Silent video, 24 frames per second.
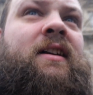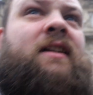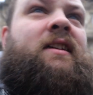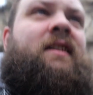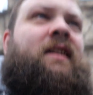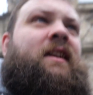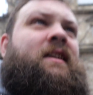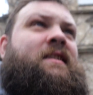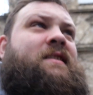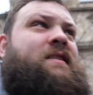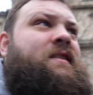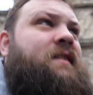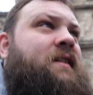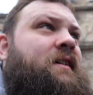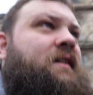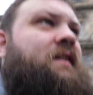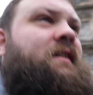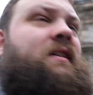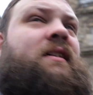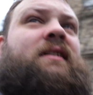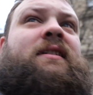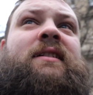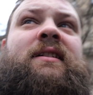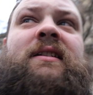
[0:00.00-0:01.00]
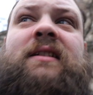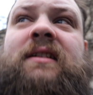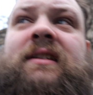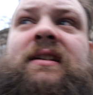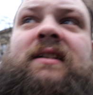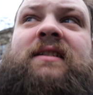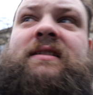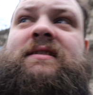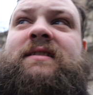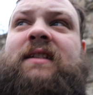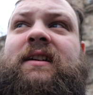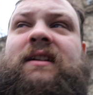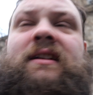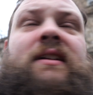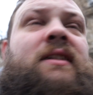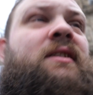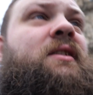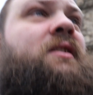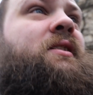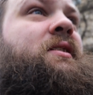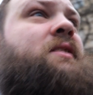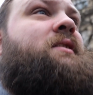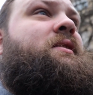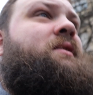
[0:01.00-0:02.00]
let's take a
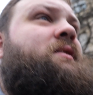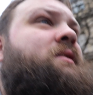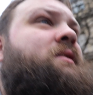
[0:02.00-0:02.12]
look.